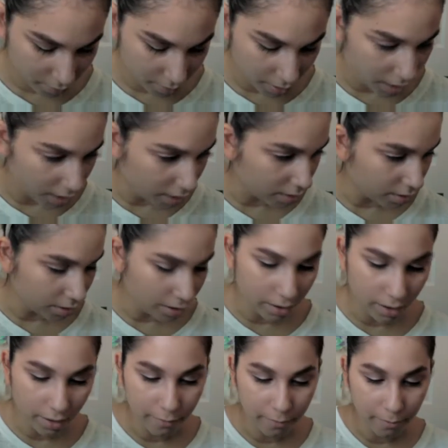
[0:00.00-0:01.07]
And I
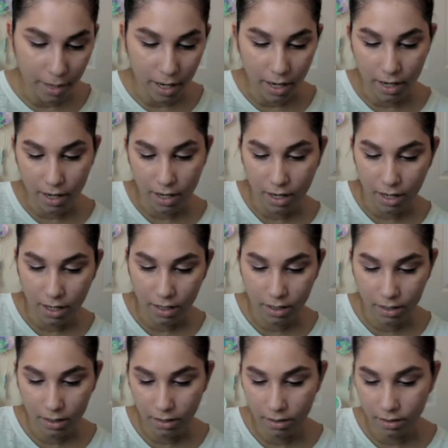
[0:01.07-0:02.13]
love my,
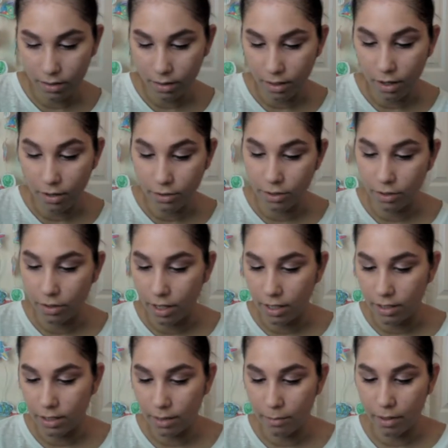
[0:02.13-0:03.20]
also you
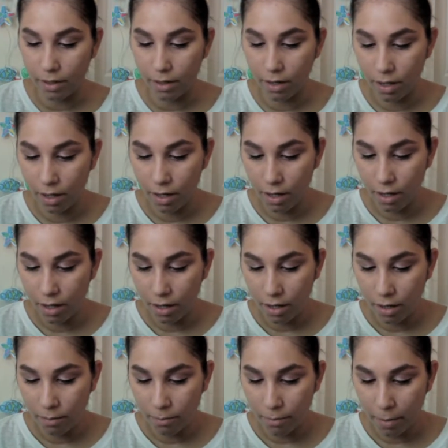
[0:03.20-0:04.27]
can't see, but
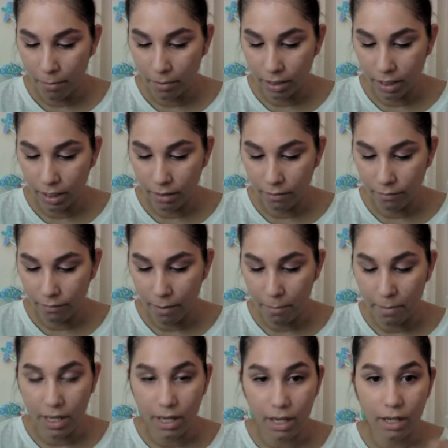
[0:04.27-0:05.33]
Maybelline Fit
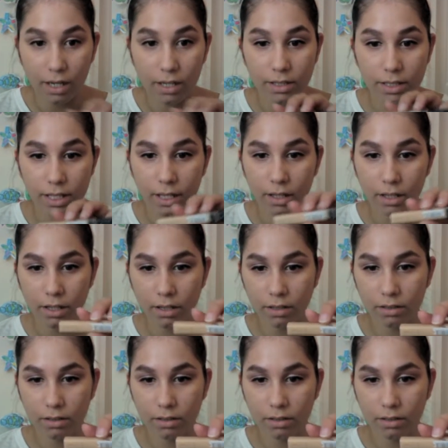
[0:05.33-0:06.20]
Me Concealer.